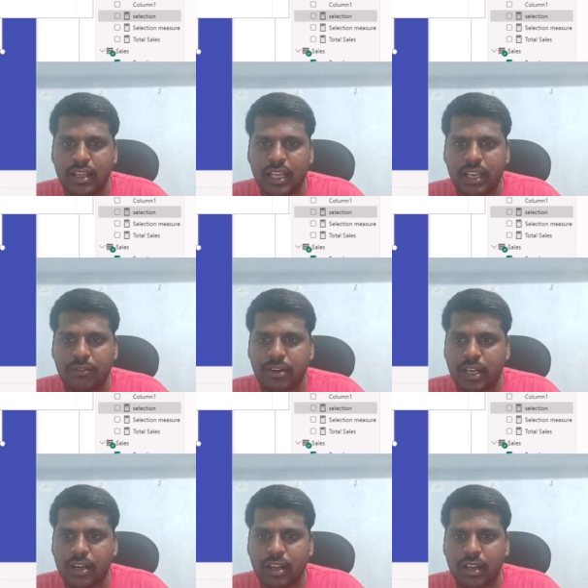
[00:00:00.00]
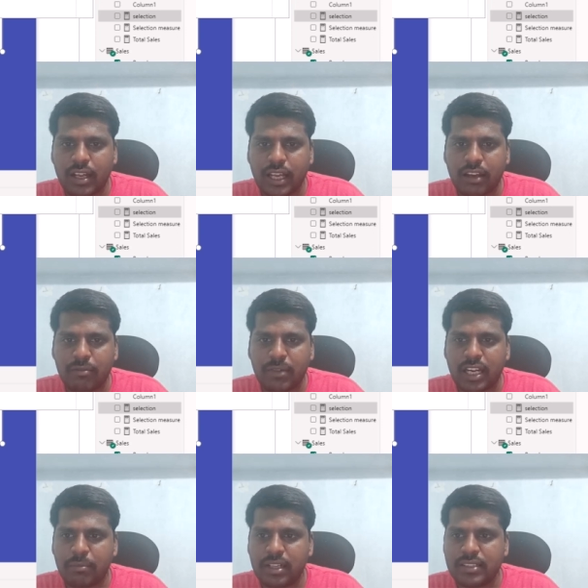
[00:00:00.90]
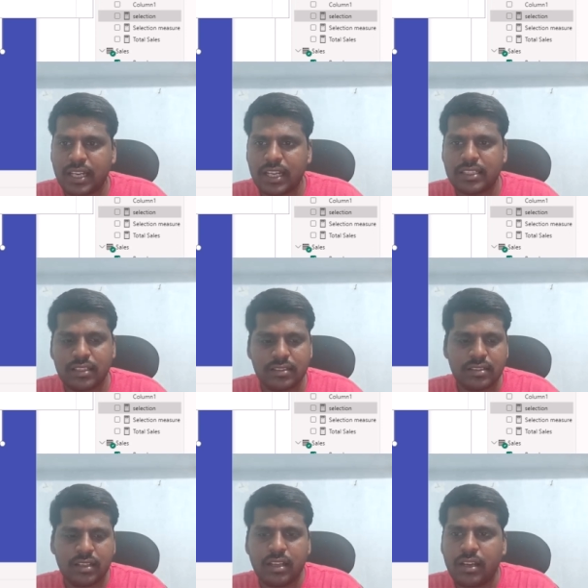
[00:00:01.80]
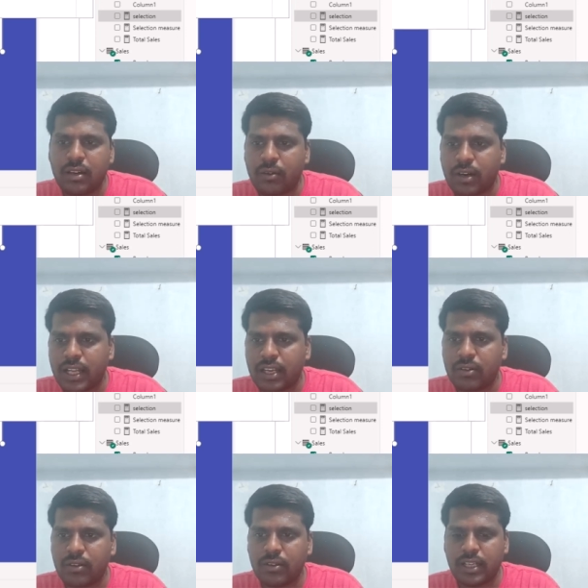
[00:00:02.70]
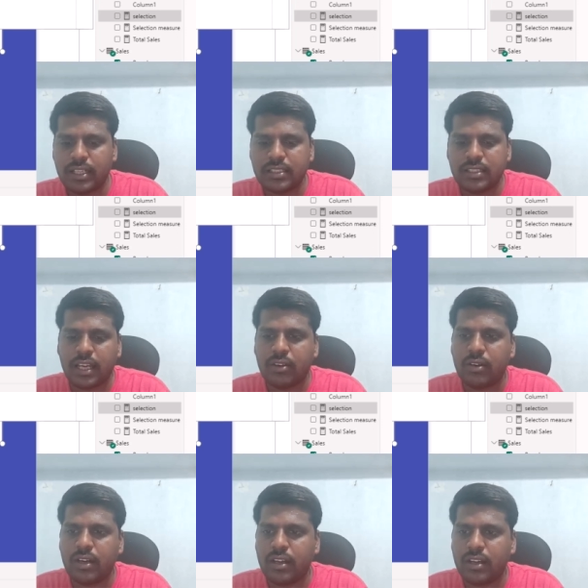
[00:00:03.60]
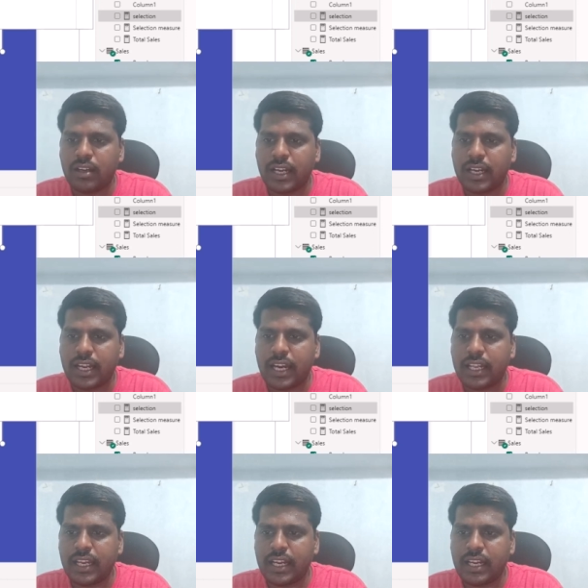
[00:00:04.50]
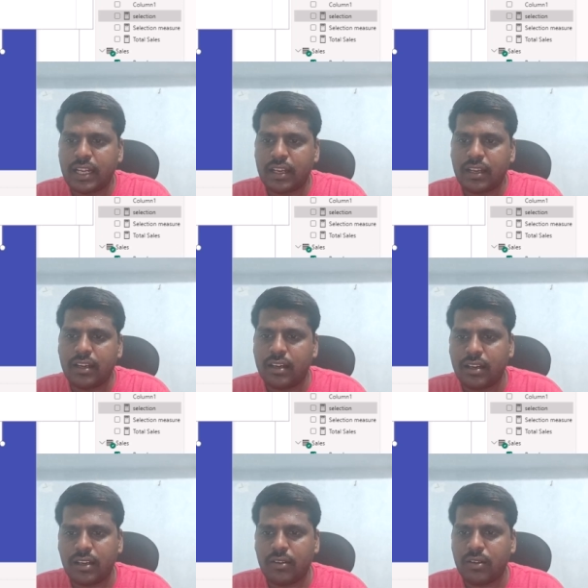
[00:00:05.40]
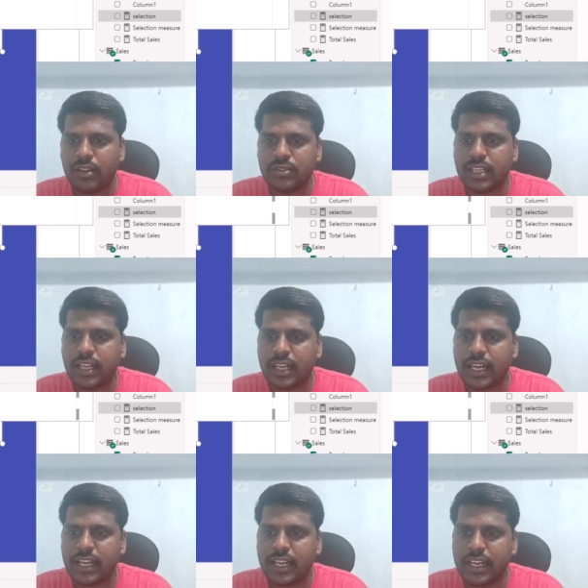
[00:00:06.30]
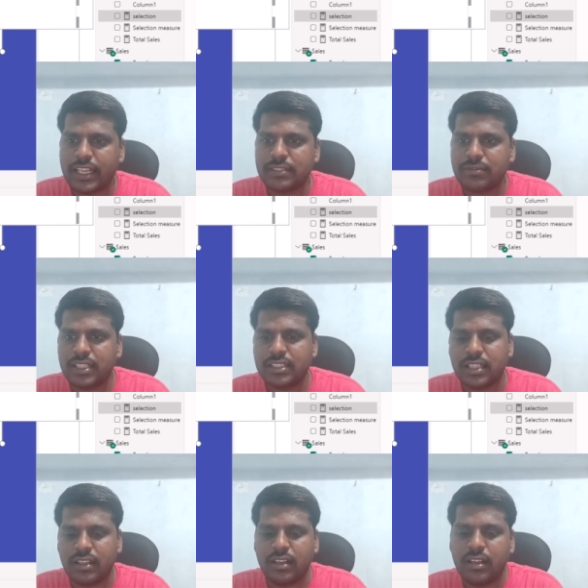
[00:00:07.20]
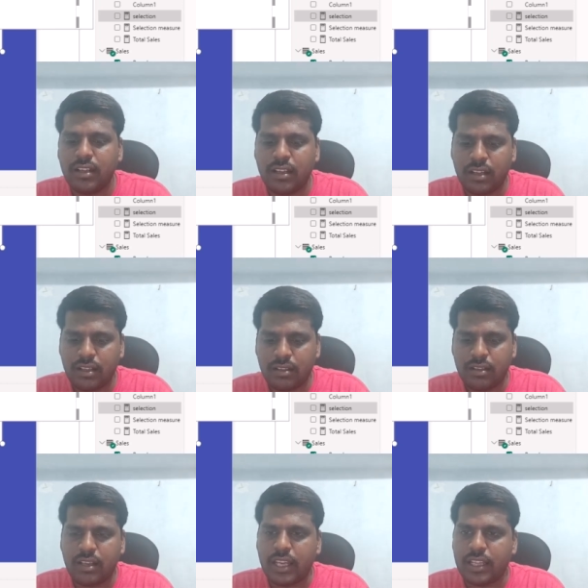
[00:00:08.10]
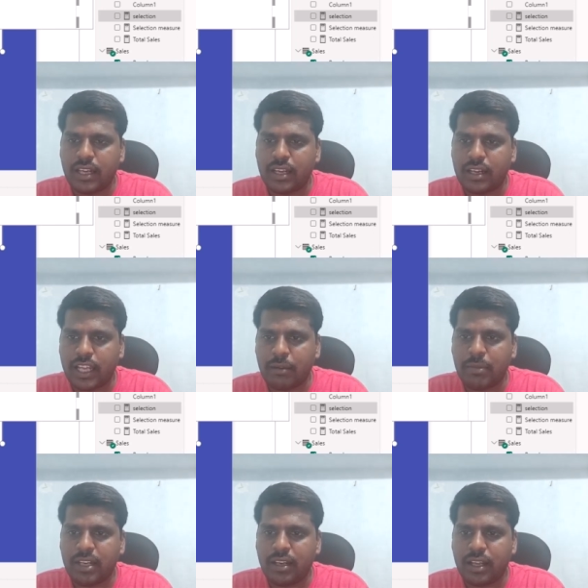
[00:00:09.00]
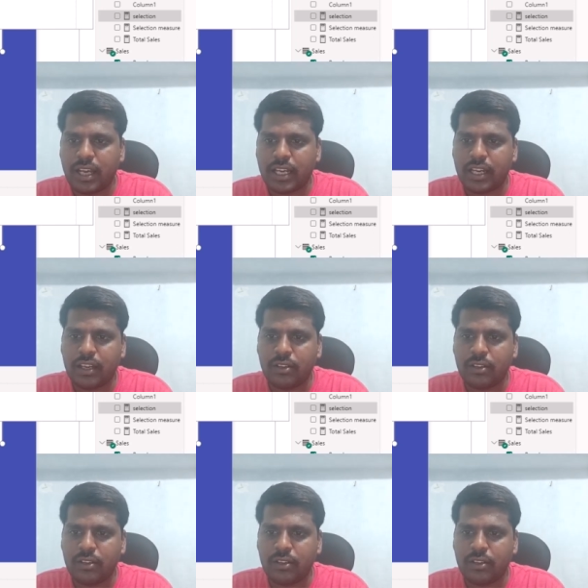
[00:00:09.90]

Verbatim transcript: if at all I have multiple selections what I could do is I could concatenate uh, you know use the concatenate x function in the table I can use